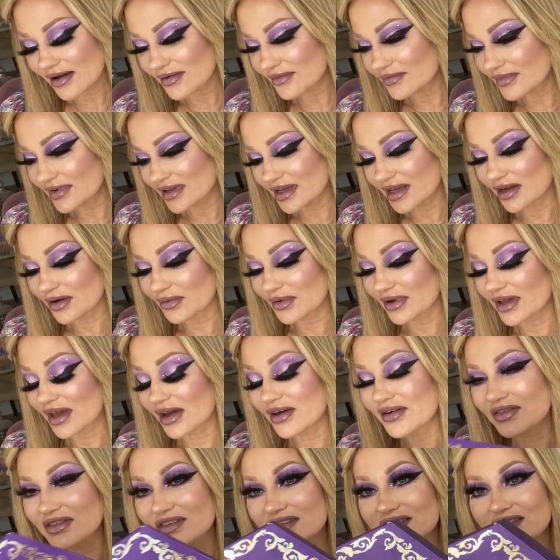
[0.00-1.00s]
here we
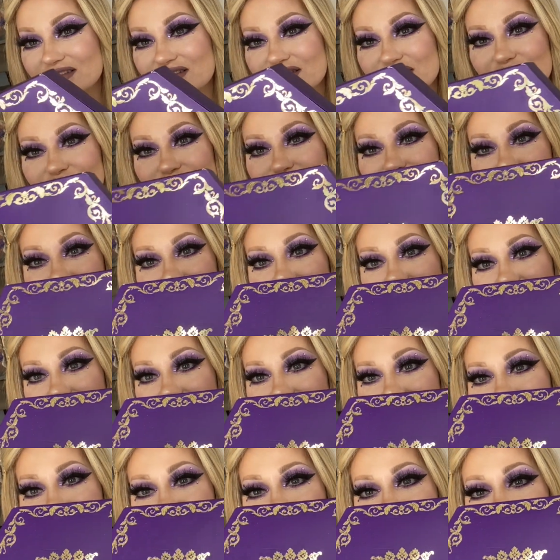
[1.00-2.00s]
go. This is the
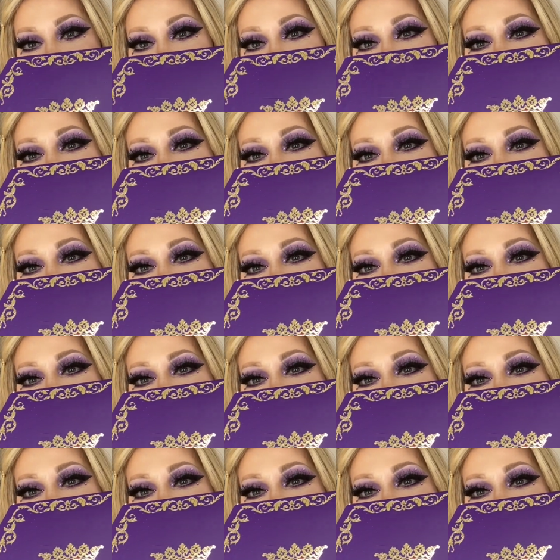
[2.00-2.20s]
Unicarton